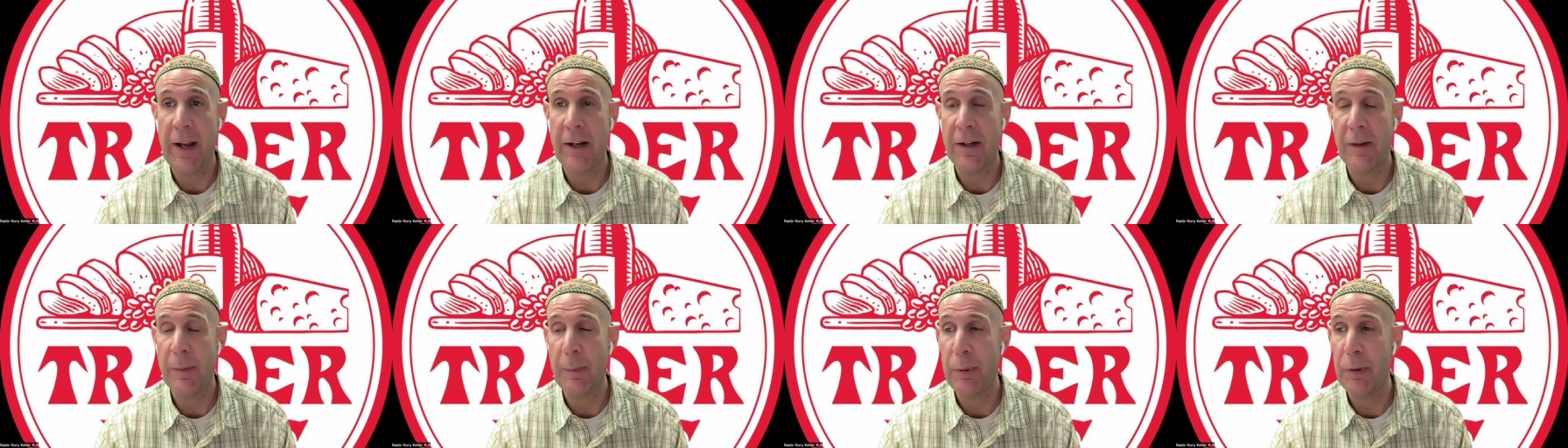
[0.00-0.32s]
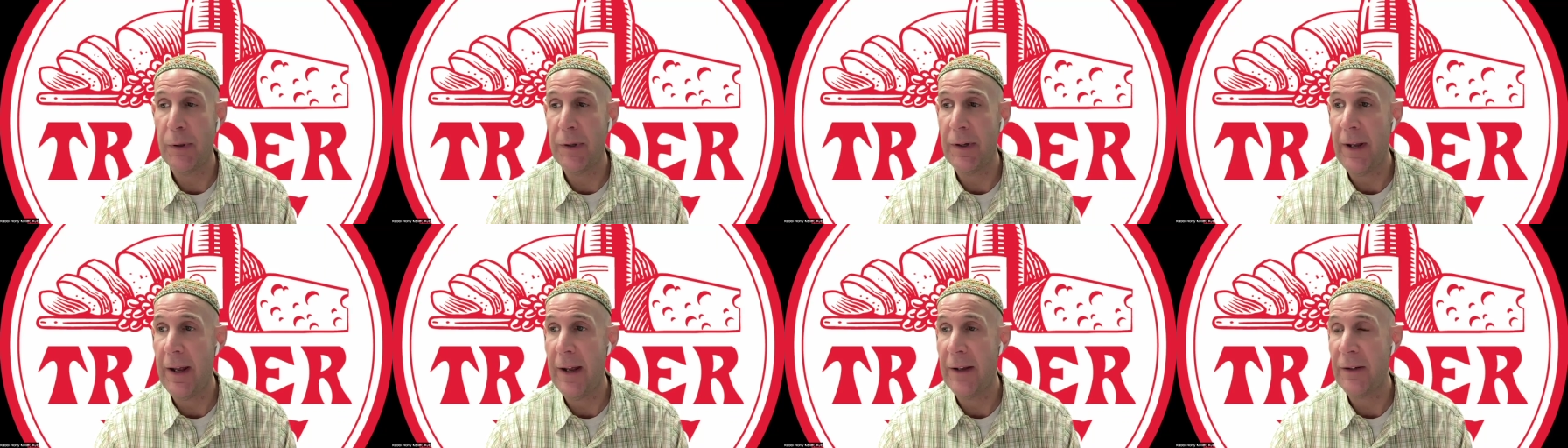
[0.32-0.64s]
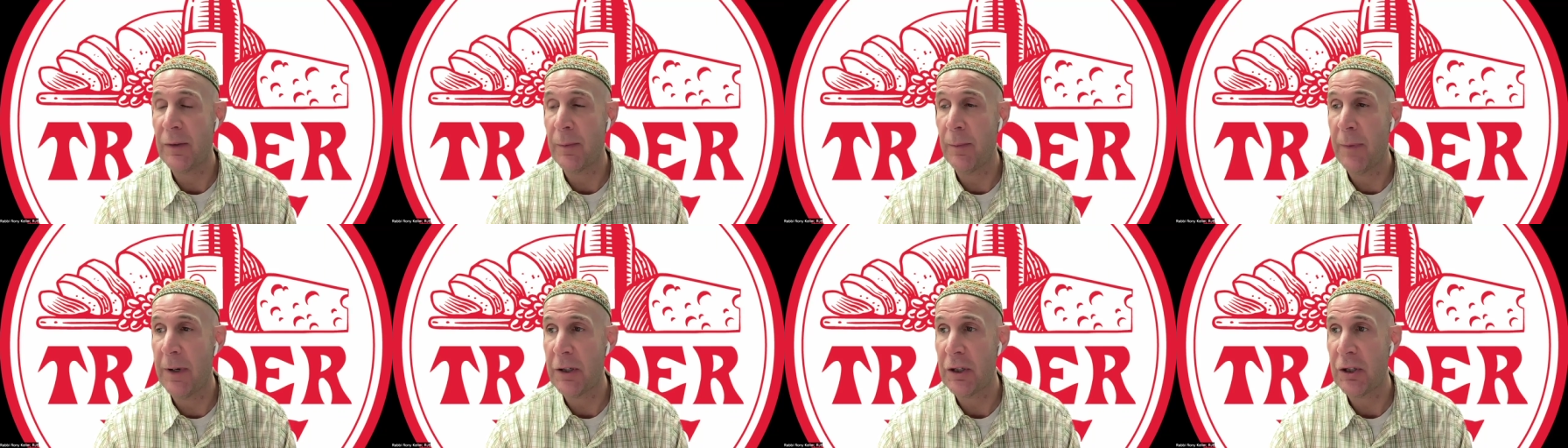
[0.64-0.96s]
and put
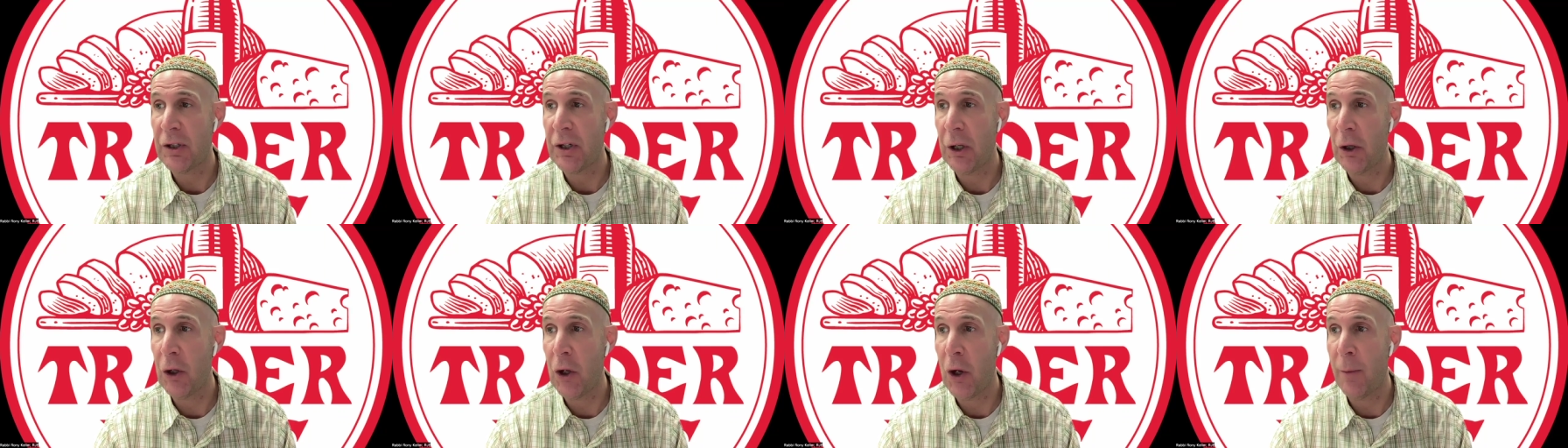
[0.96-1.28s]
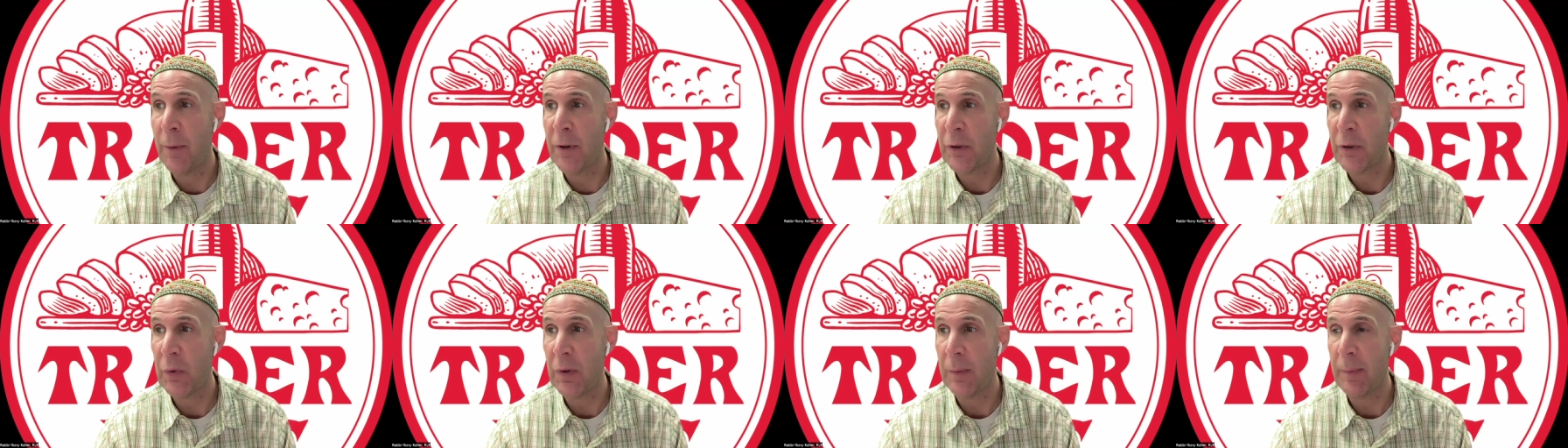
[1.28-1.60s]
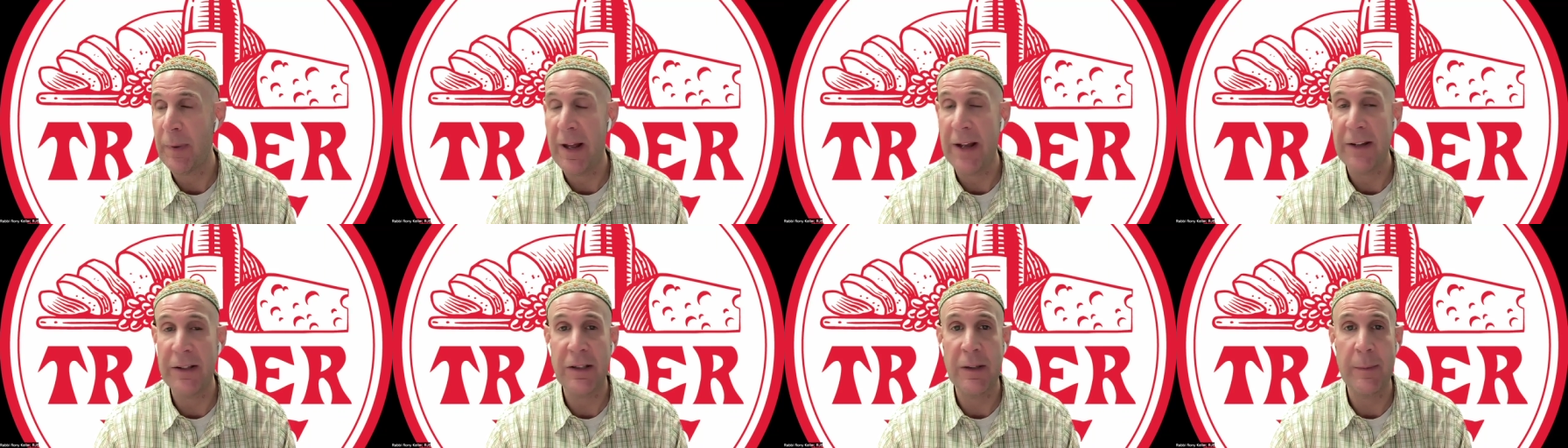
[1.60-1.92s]
as much shalom as we
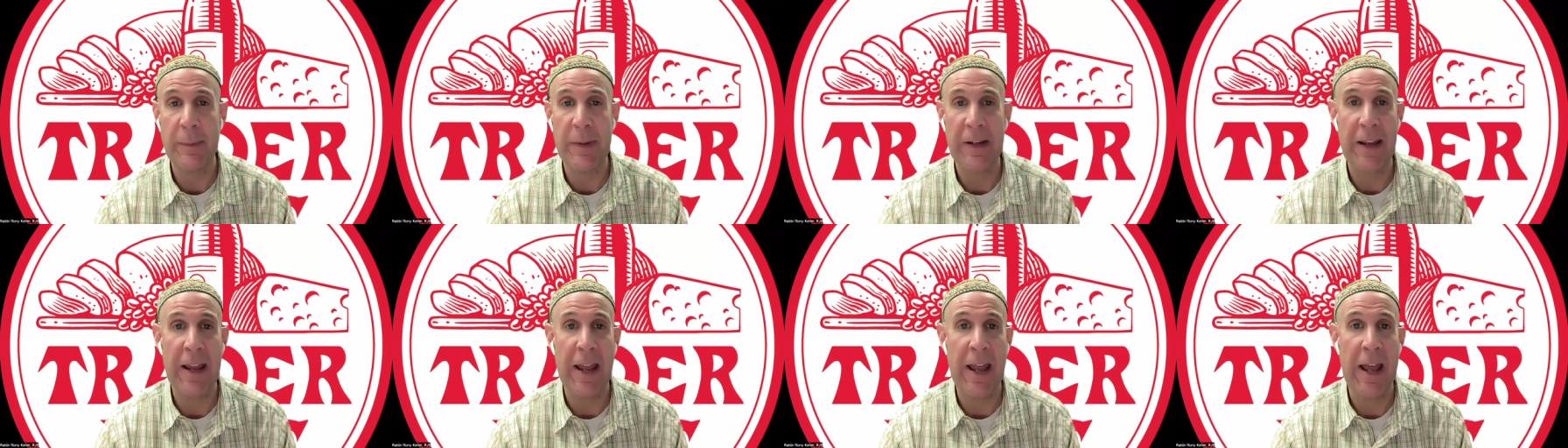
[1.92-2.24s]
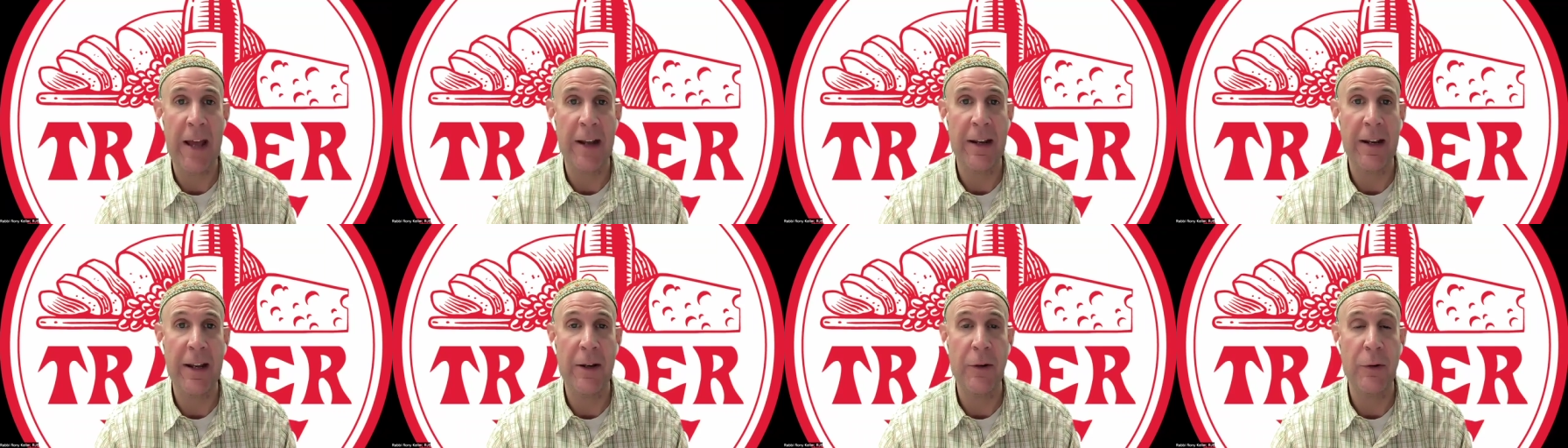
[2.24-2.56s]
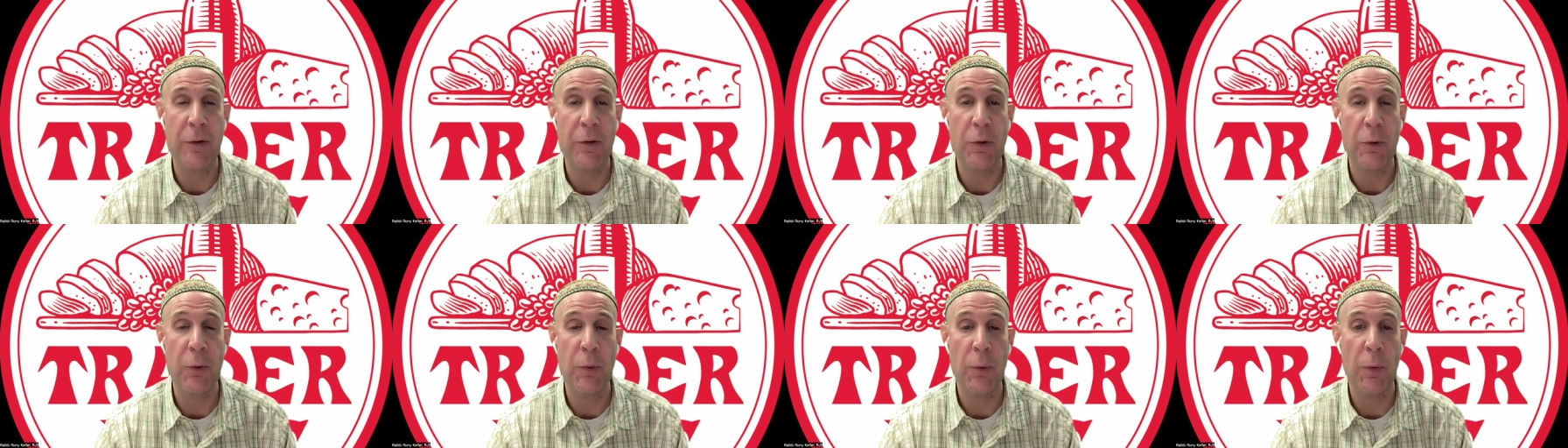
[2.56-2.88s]
possibly can
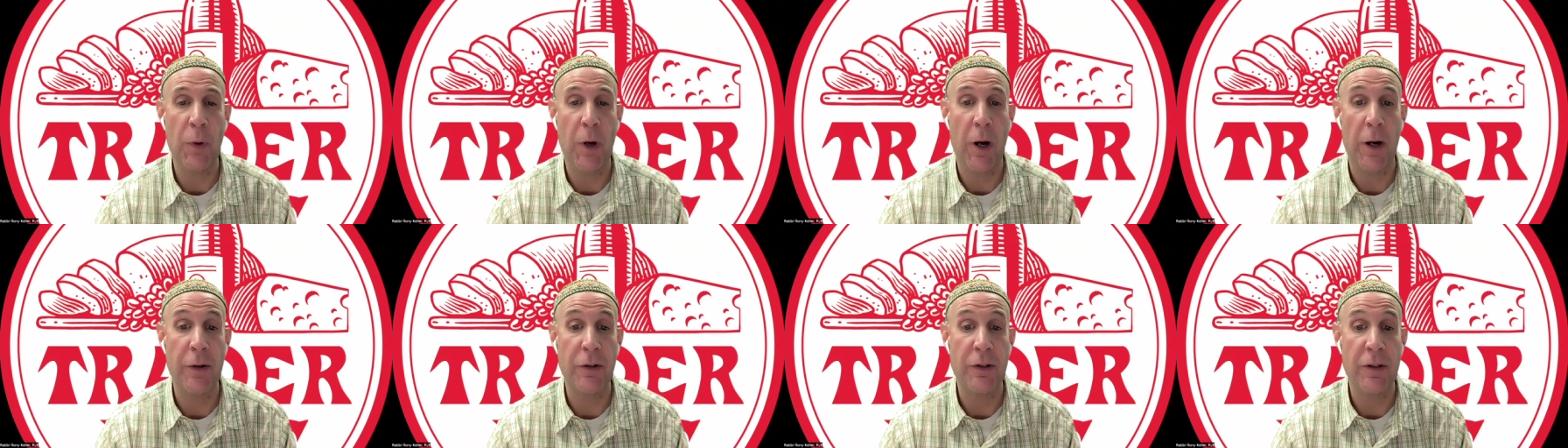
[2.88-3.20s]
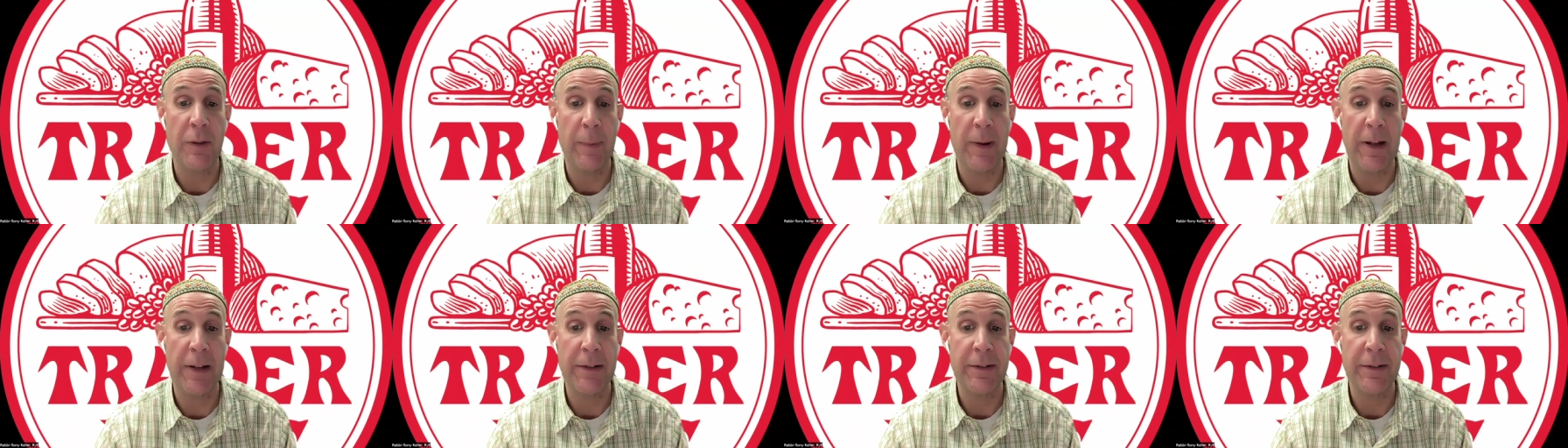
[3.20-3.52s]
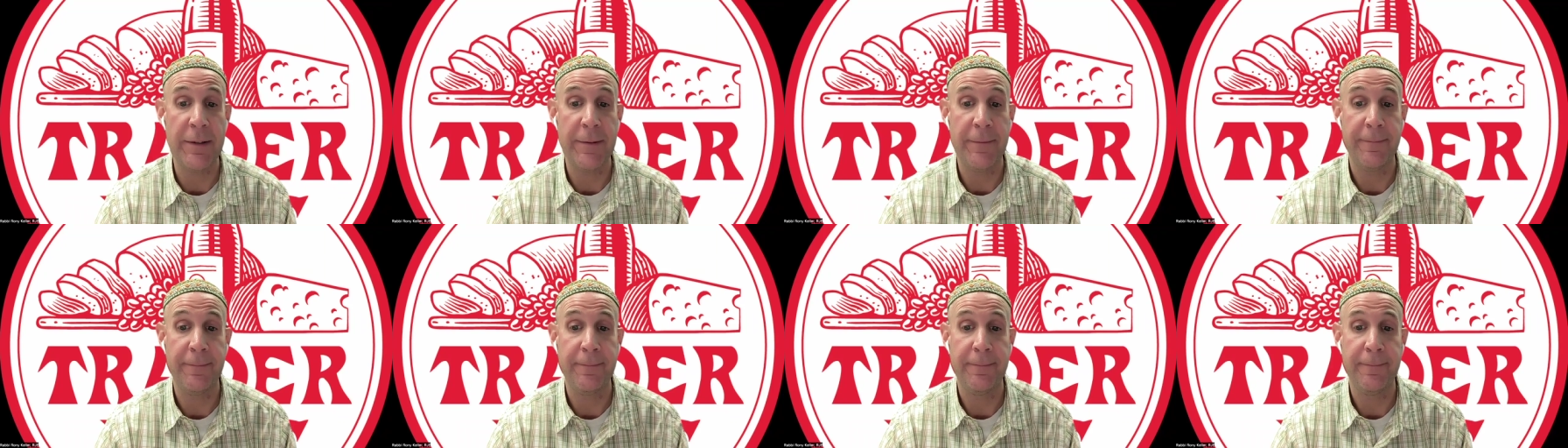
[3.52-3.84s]
into our
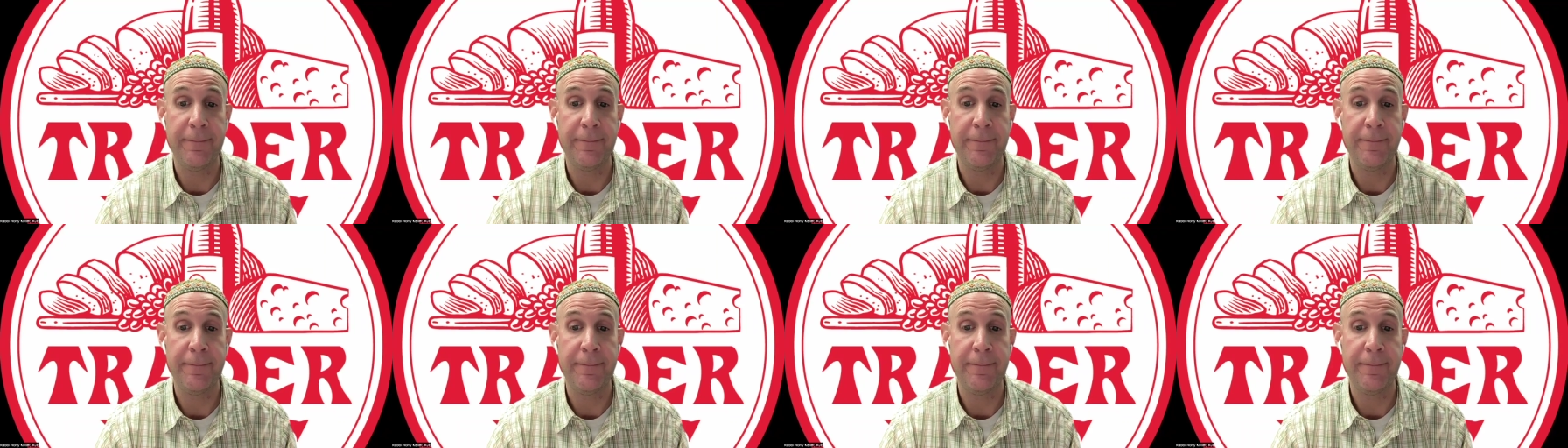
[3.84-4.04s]
Shabbat.